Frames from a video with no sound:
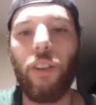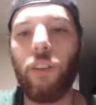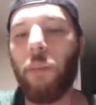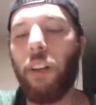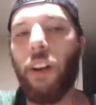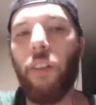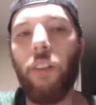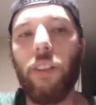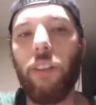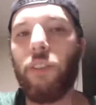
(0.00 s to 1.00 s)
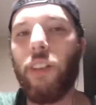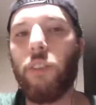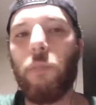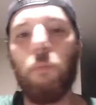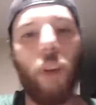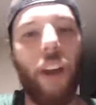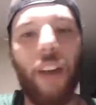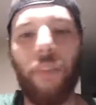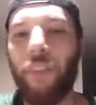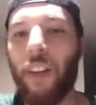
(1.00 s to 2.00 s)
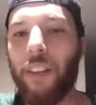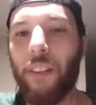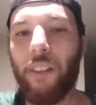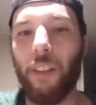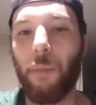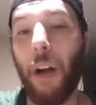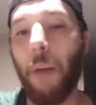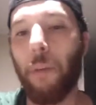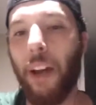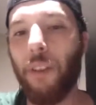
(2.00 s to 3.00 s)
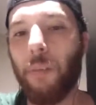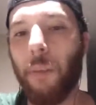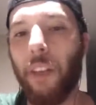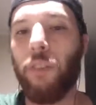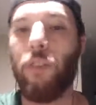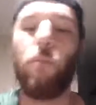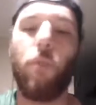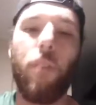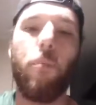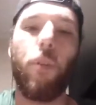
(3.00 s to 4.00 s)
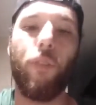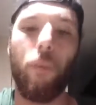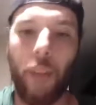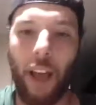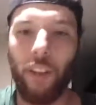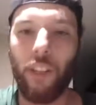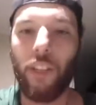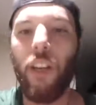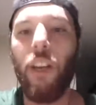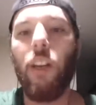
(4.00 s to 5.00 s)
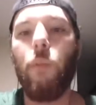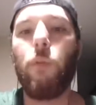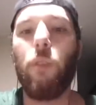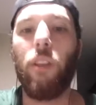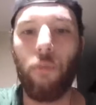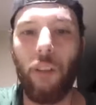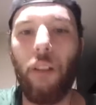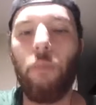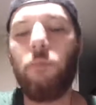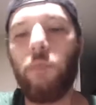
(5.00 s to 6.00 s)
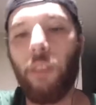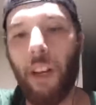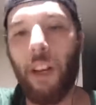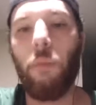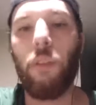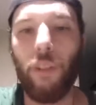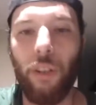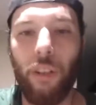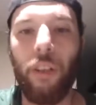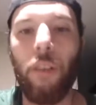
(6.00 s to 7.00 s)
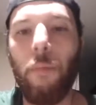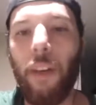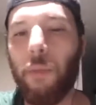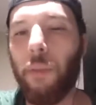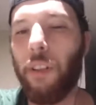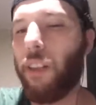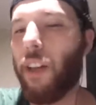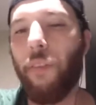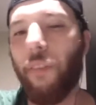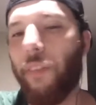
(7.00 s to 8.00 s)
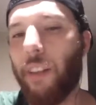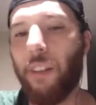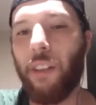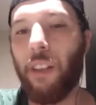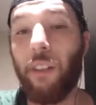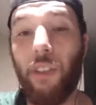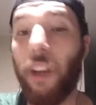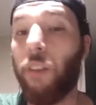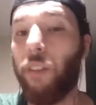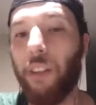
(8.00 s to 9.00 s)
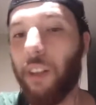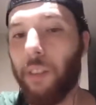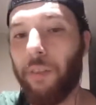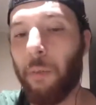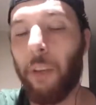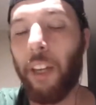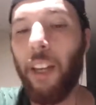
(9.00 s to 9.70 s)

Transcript: or I'm getting however, there's not this bright effervescence that's popping out to me. There's this really beautiful balance between the rum, the lime, and the sugar and the mint, but it's not the effervescence that generally does it for me.